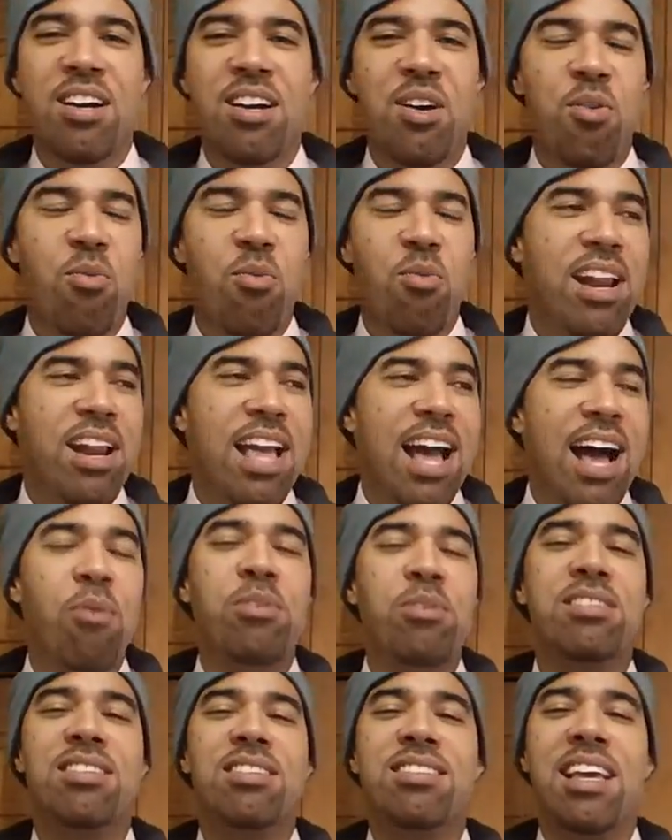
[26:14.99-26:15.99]
Ronnie, I
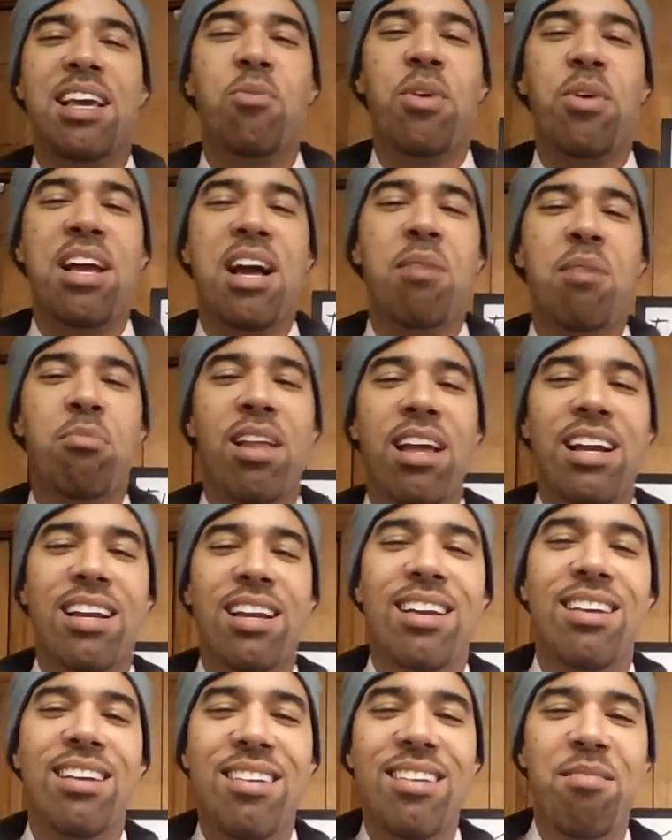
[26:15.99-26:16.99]
was the same way. I'm
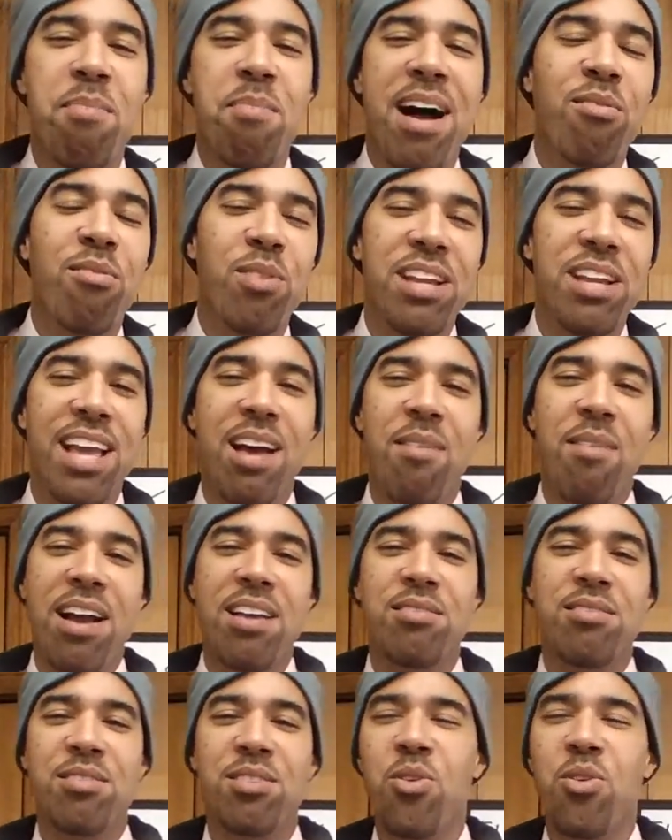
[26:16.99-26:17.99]
like, my rehab, I
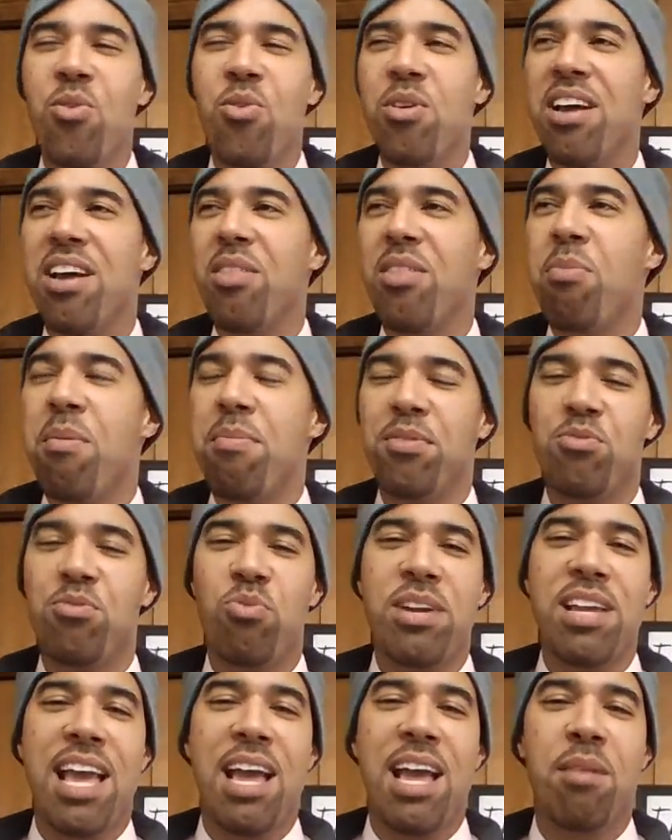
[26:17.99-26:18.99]
used to go in other people's
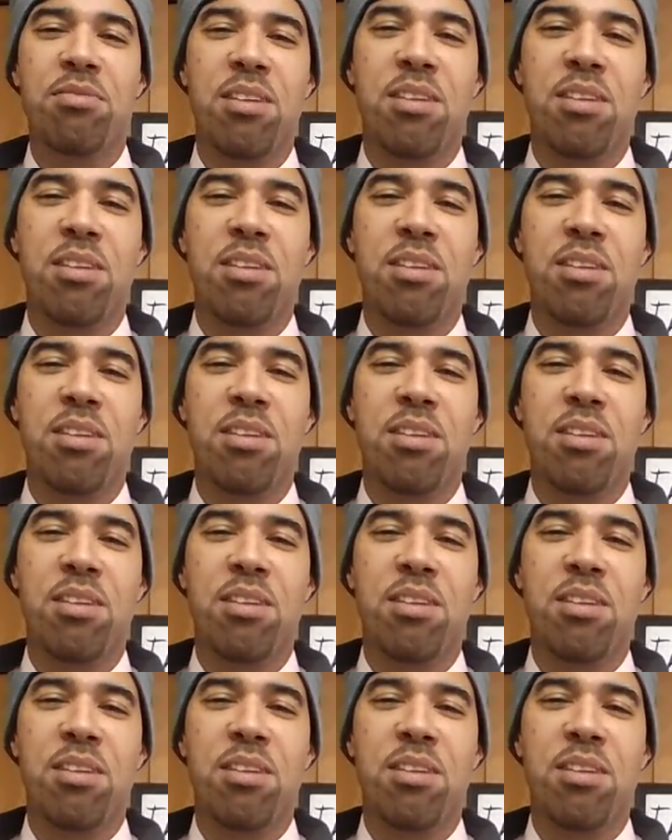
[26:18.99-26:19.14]
rehabs.